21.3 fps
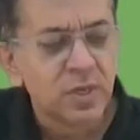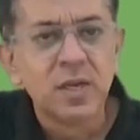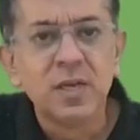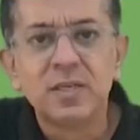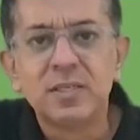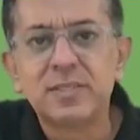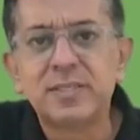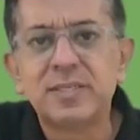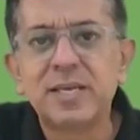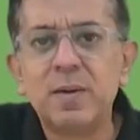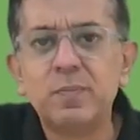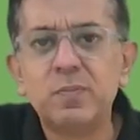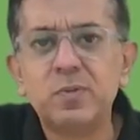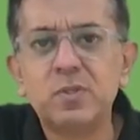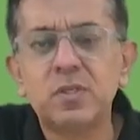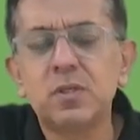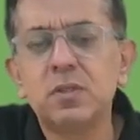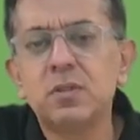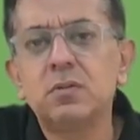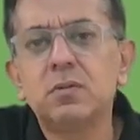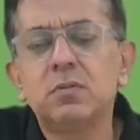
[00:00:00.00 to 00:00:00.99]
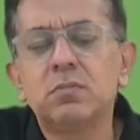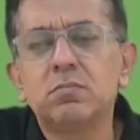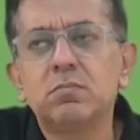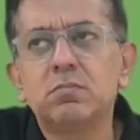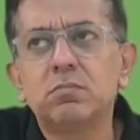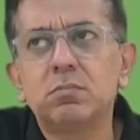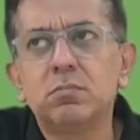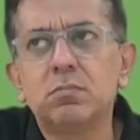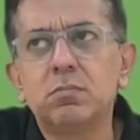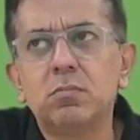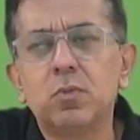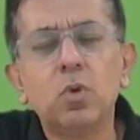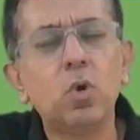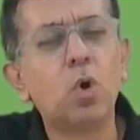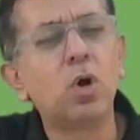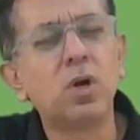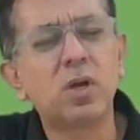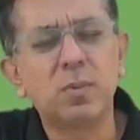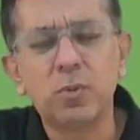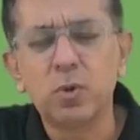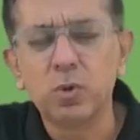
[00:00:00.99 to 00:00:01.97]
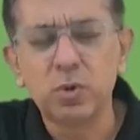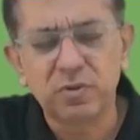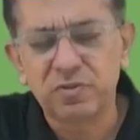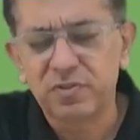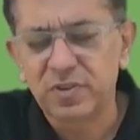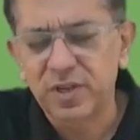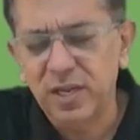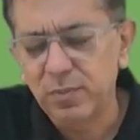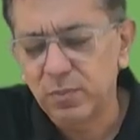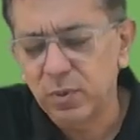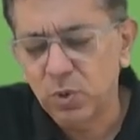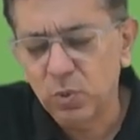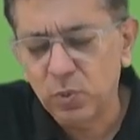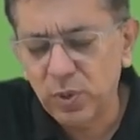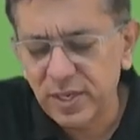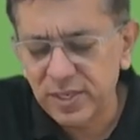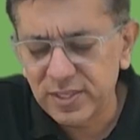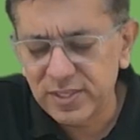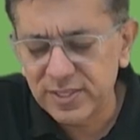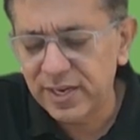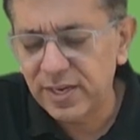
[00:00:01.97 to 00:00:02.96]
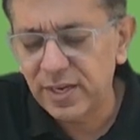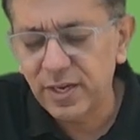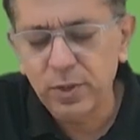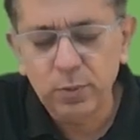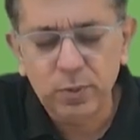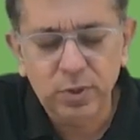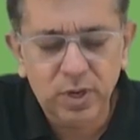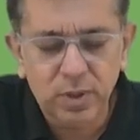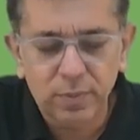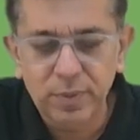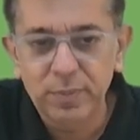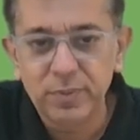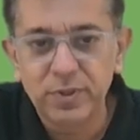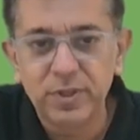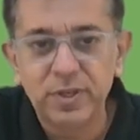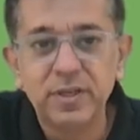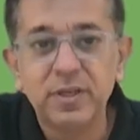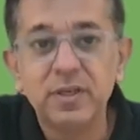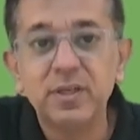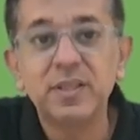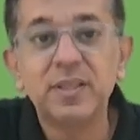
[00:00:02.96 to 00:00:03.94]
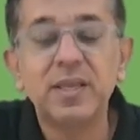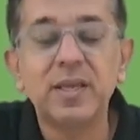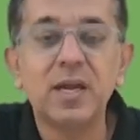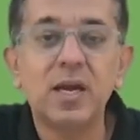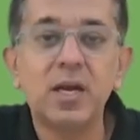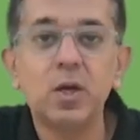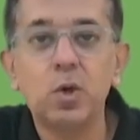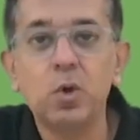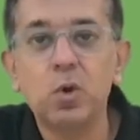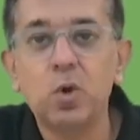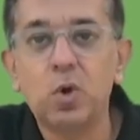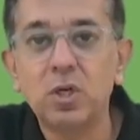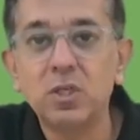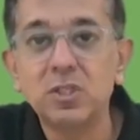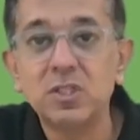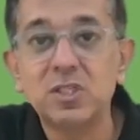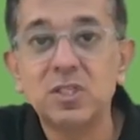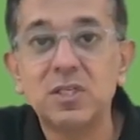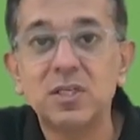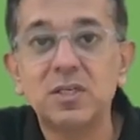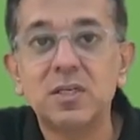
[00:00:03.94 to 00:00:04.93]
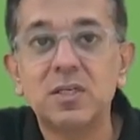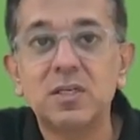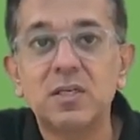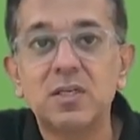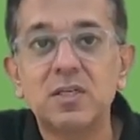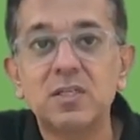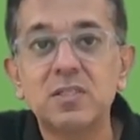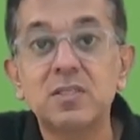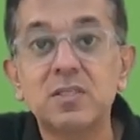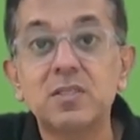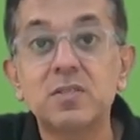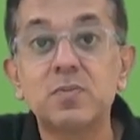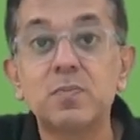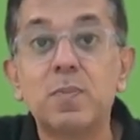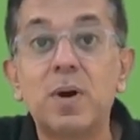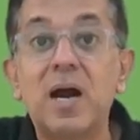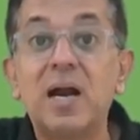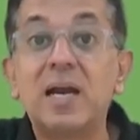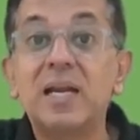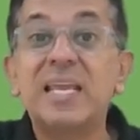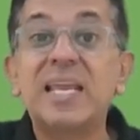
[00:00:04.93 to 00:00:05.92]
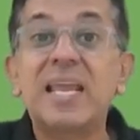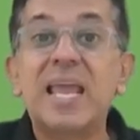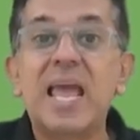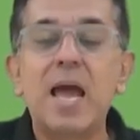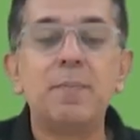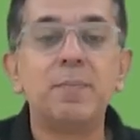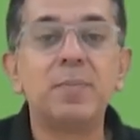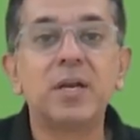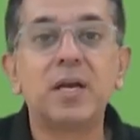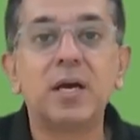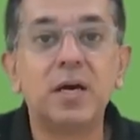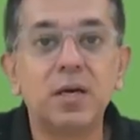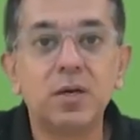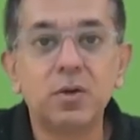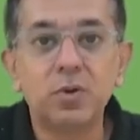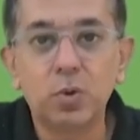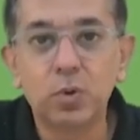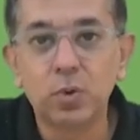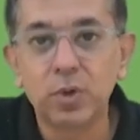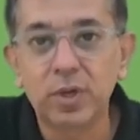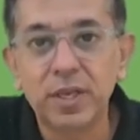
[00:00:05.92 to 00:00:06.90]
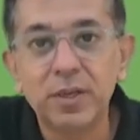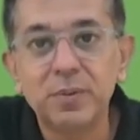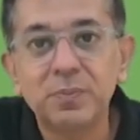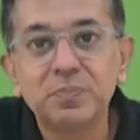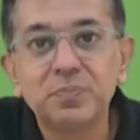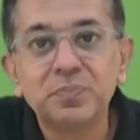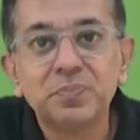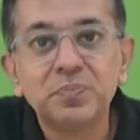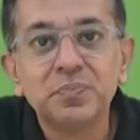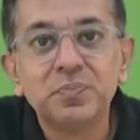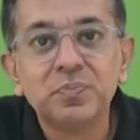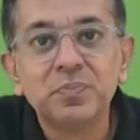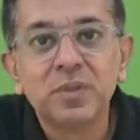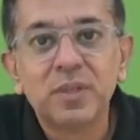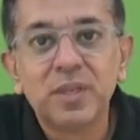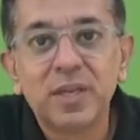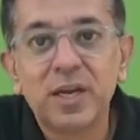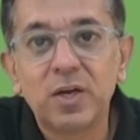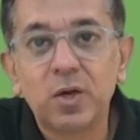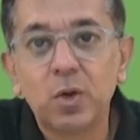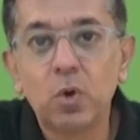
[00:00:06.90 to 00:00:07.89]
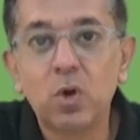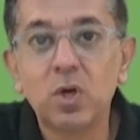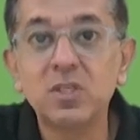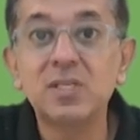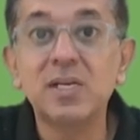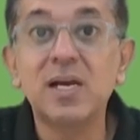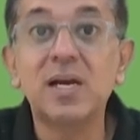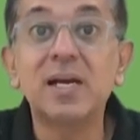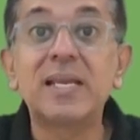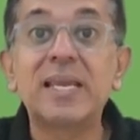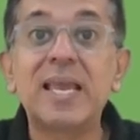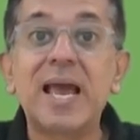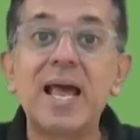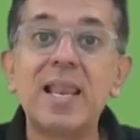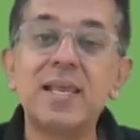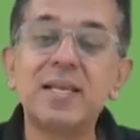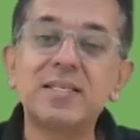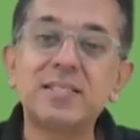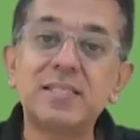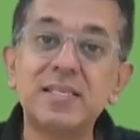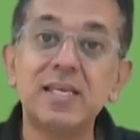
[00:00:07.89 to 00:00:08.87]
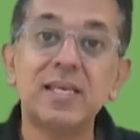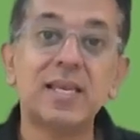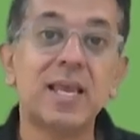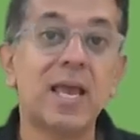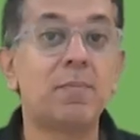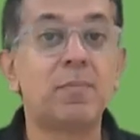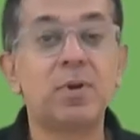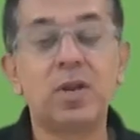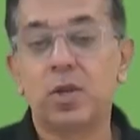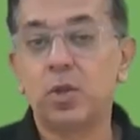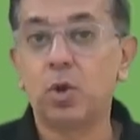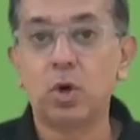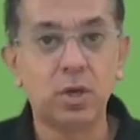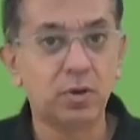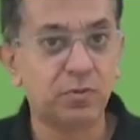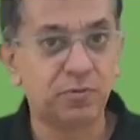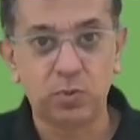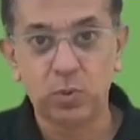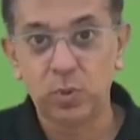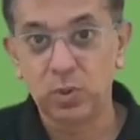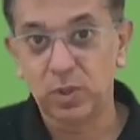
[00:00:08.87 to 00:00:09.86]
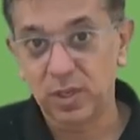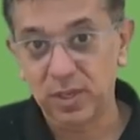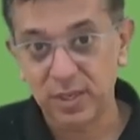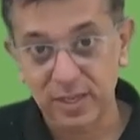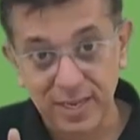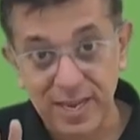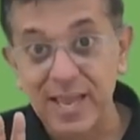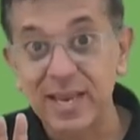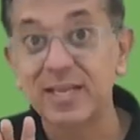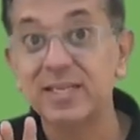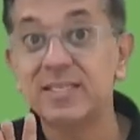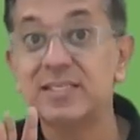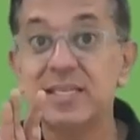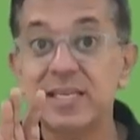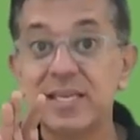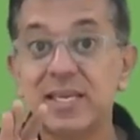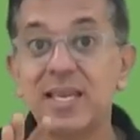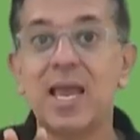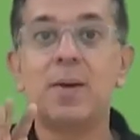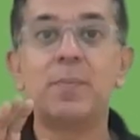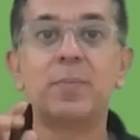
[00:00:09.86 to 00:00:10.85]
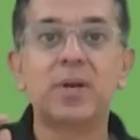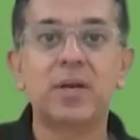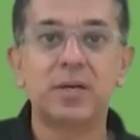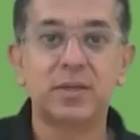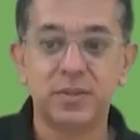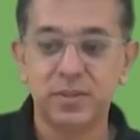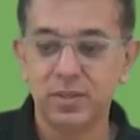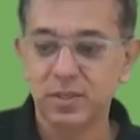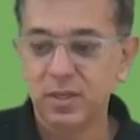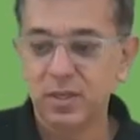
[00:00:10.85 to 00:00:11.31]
Samsung, lot amount of time ago, I exactly don't remember the year, they had launched a smart camera, okay, they had launched a Galaxy camera, not a phone, Galaxy camera.